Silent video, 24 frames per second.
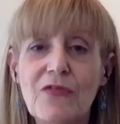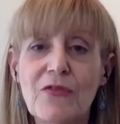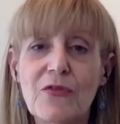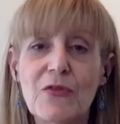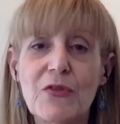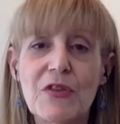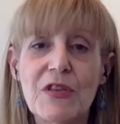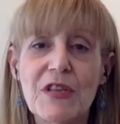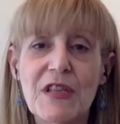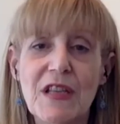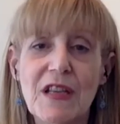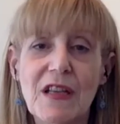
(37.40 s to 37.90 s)
the
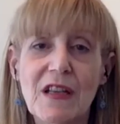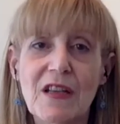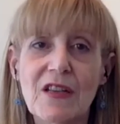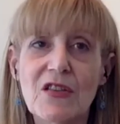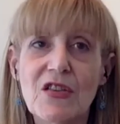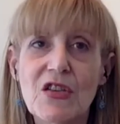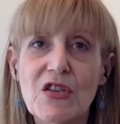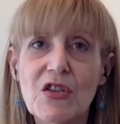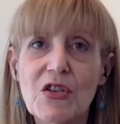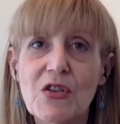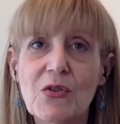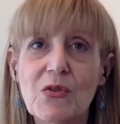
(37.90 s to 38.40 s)
first thing
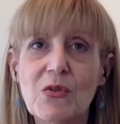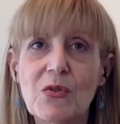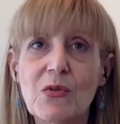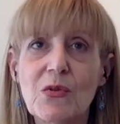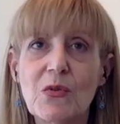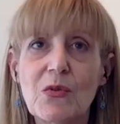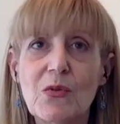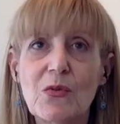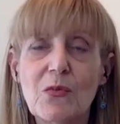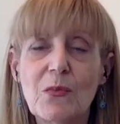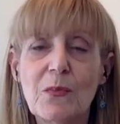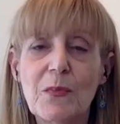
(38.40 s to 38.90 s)
is
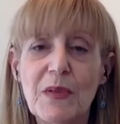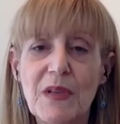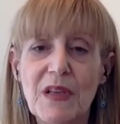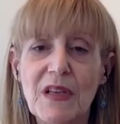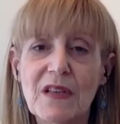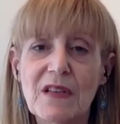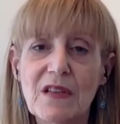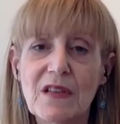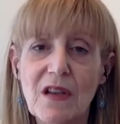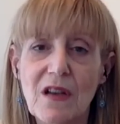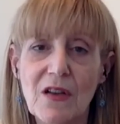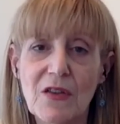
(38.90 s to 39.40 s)
to
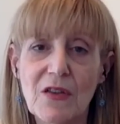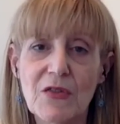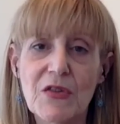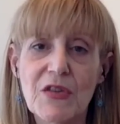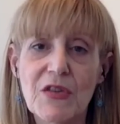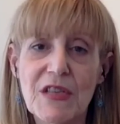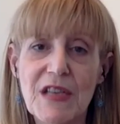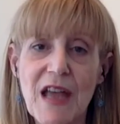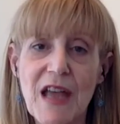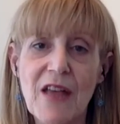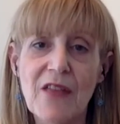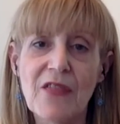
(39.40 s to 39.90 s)
begin to
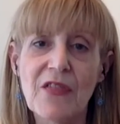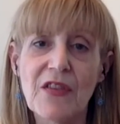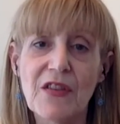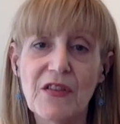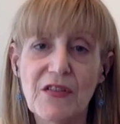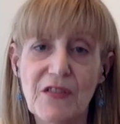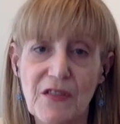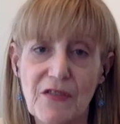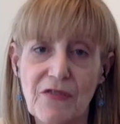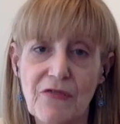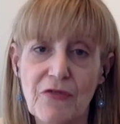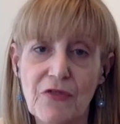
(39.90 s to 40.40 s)
understand
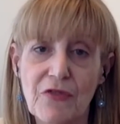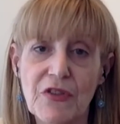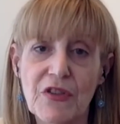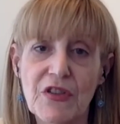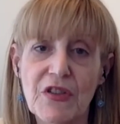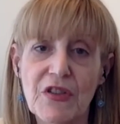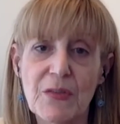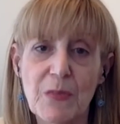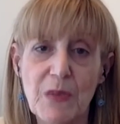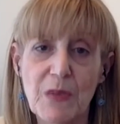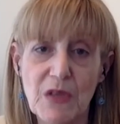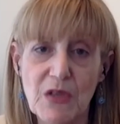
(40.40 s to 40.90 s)
the
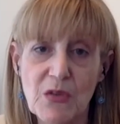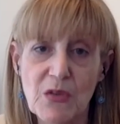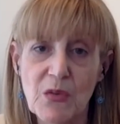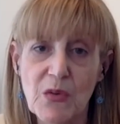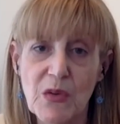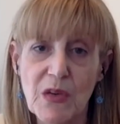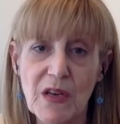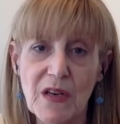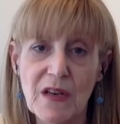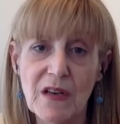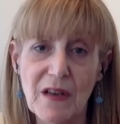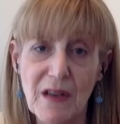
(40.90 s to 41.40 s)
difference
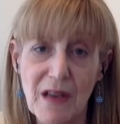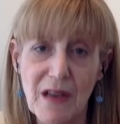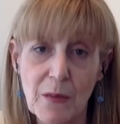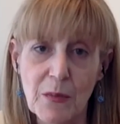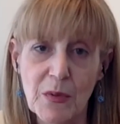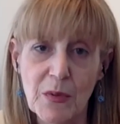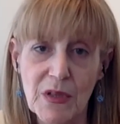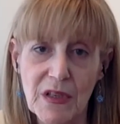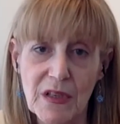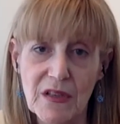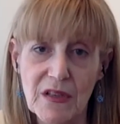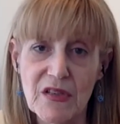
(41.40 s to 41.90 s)
between
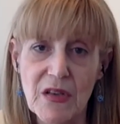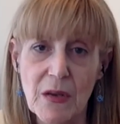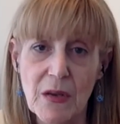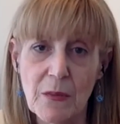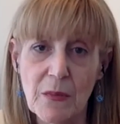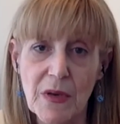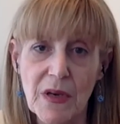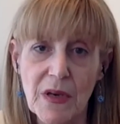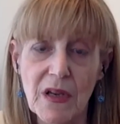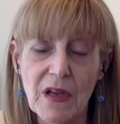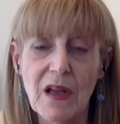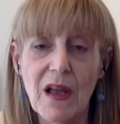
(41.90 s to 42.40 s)
enabling
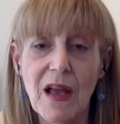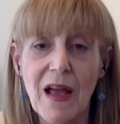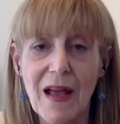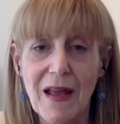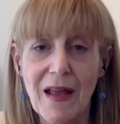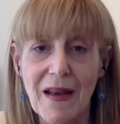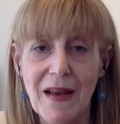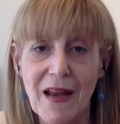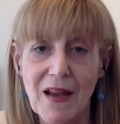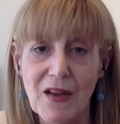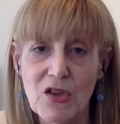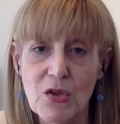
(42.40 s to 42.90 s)
somebody
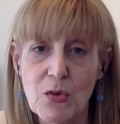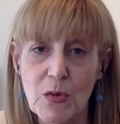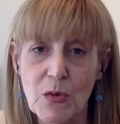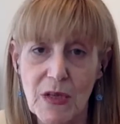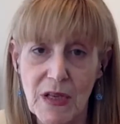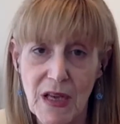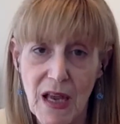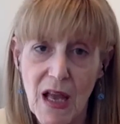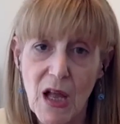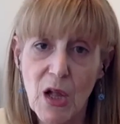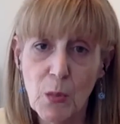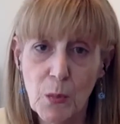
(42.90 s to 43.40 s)
and
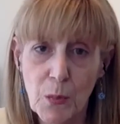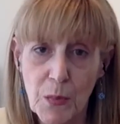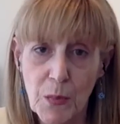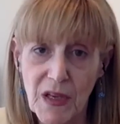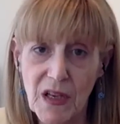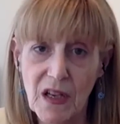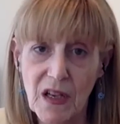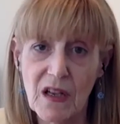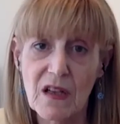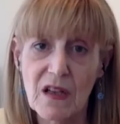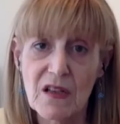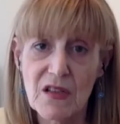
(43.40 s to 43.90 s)
actually
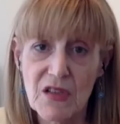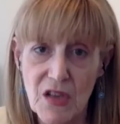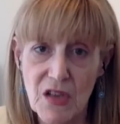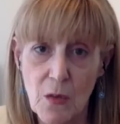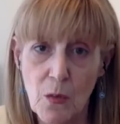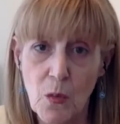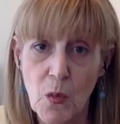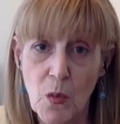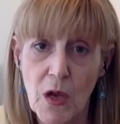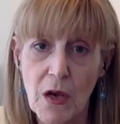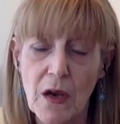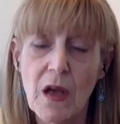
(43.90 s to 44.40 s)
helping
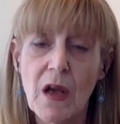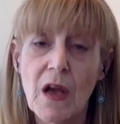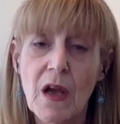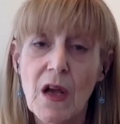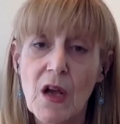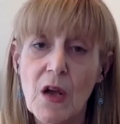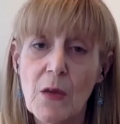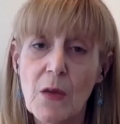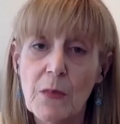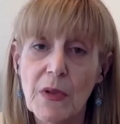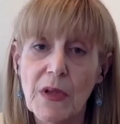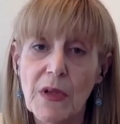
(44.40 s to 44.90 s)
someone.
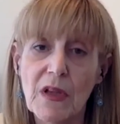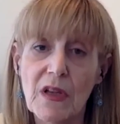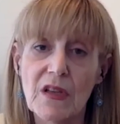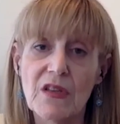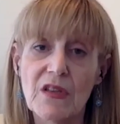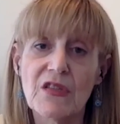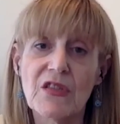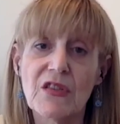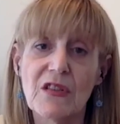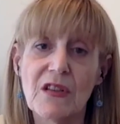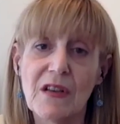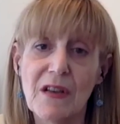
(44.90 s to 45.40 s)

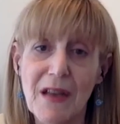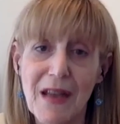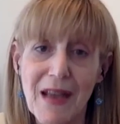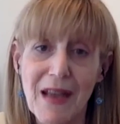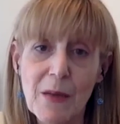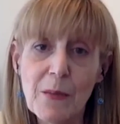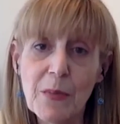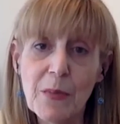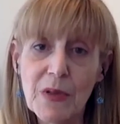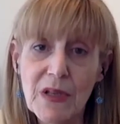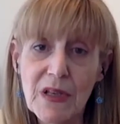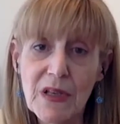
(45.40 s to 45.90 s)
Because an
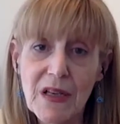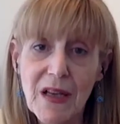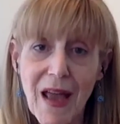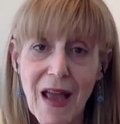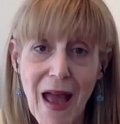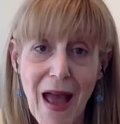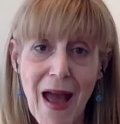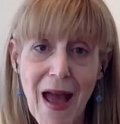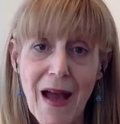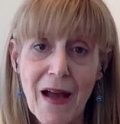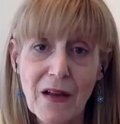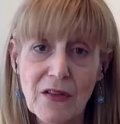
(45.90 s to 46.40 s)
enabling
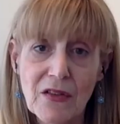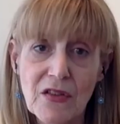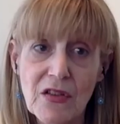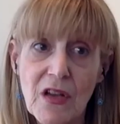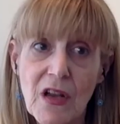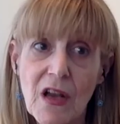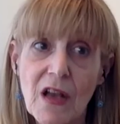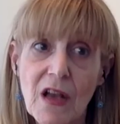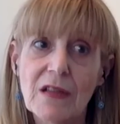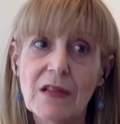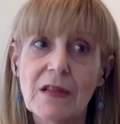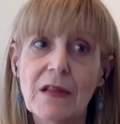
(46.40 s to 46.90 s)

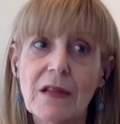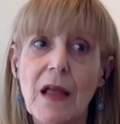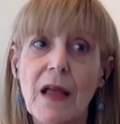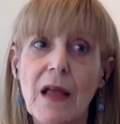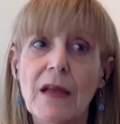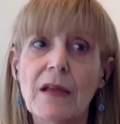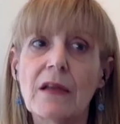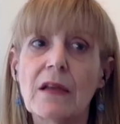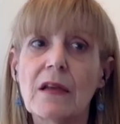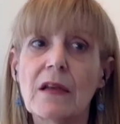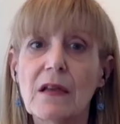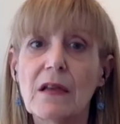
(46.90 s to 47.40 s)
act,
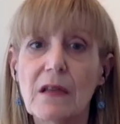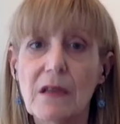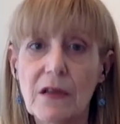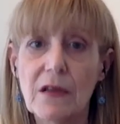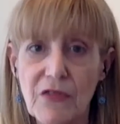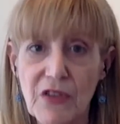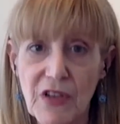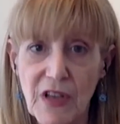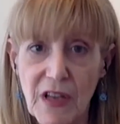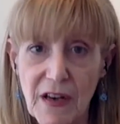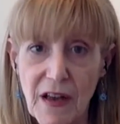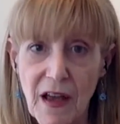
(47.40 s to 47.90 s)
like
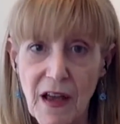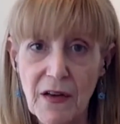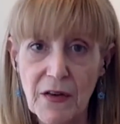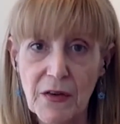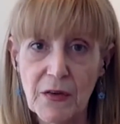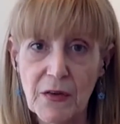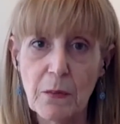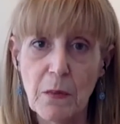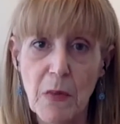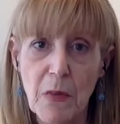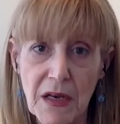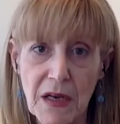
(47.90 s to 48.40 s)
giving an
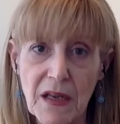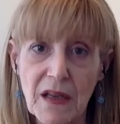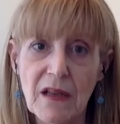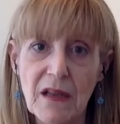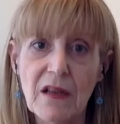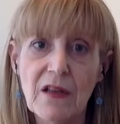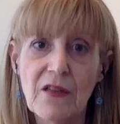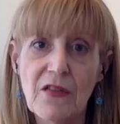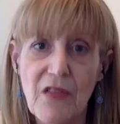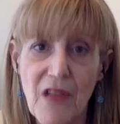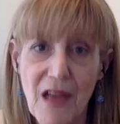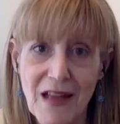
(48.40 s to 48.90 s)
addict
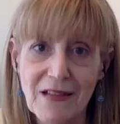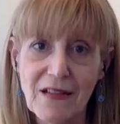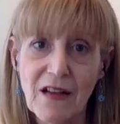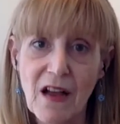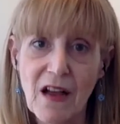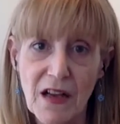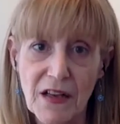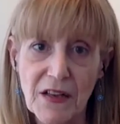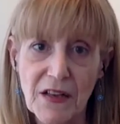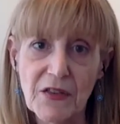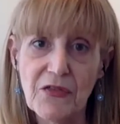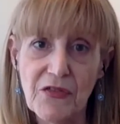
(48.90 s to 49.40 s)
money, that
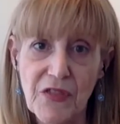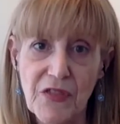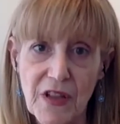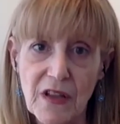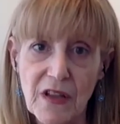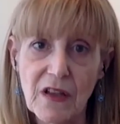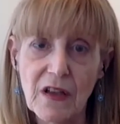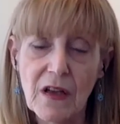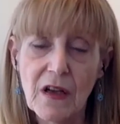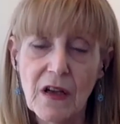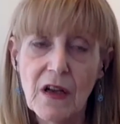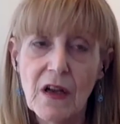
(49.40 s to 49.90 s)
kind of
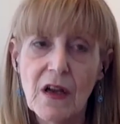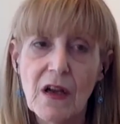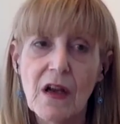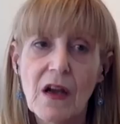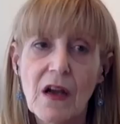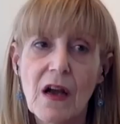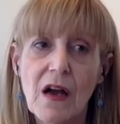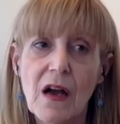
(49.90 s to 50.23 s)
thing,